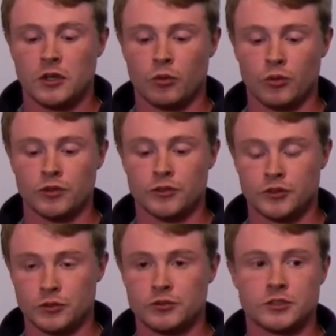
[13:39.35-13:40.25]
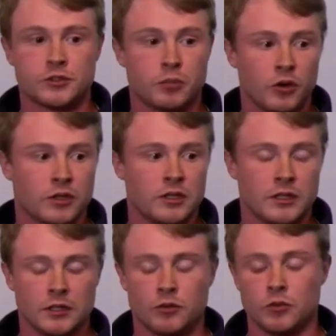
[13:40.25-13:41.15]
in order to reduce the
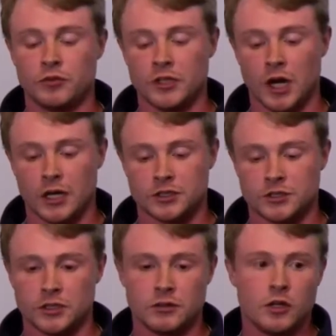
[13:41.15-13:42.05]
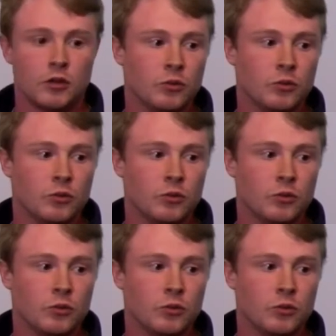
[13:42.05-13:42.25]
sparking and remove the oxygen,